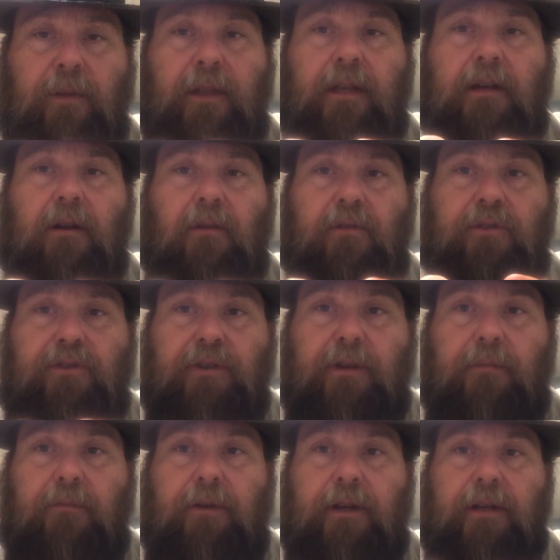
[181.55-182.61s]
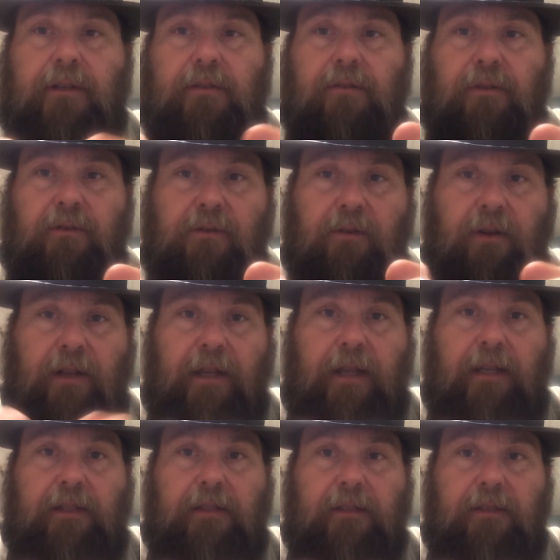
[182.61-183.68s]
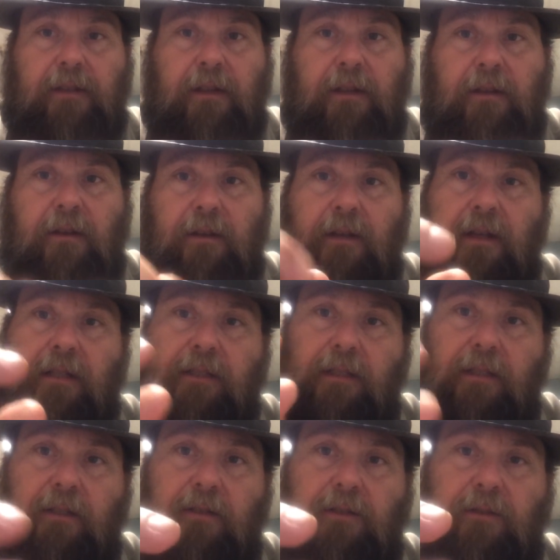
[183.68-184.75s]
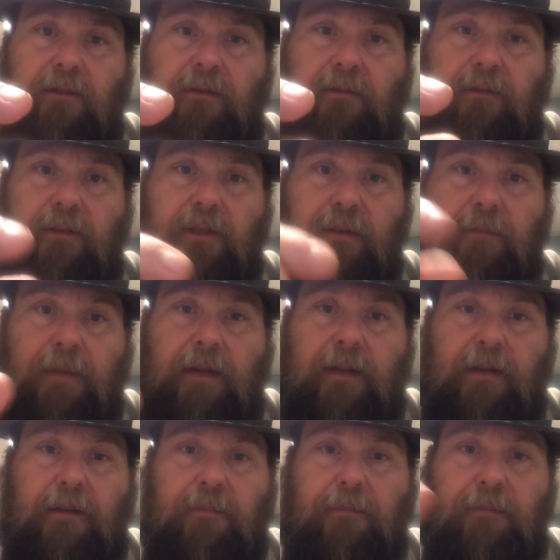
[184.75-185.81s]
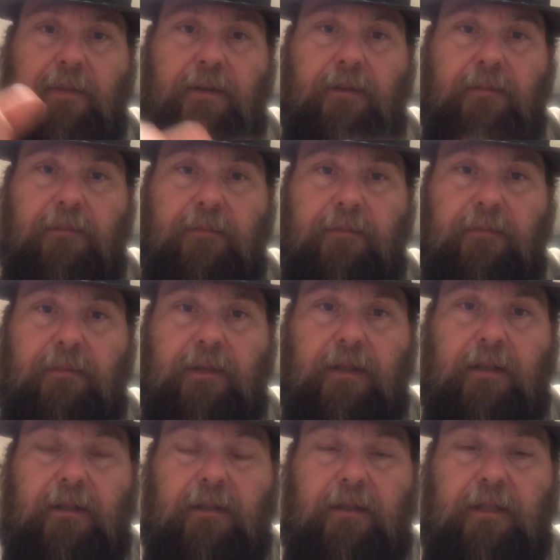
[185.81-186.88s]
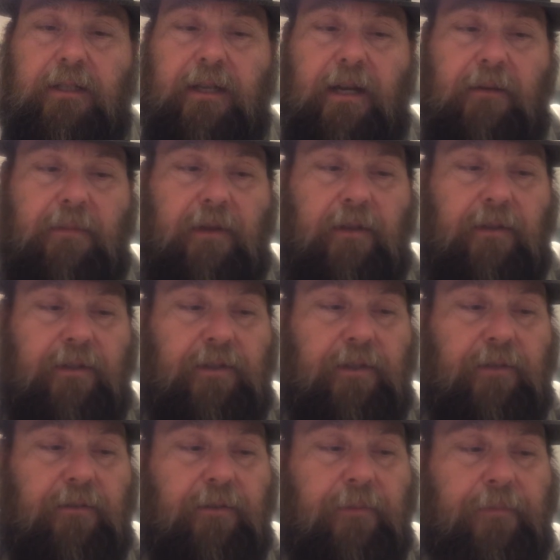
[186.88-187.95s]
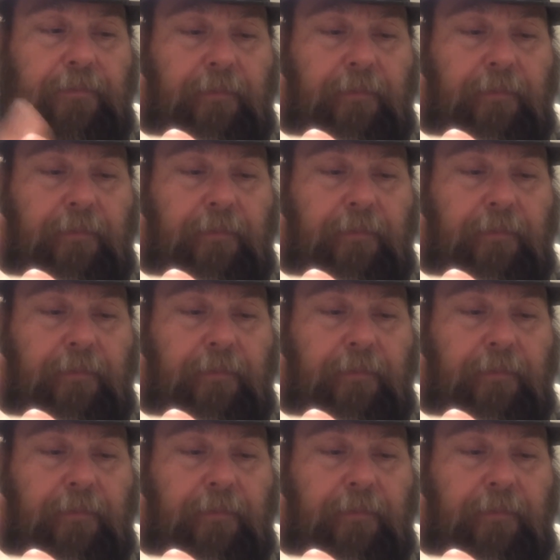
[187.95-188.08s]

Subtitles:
they call jump rings, or your links, and it's the little circles that make up the chainmail in general,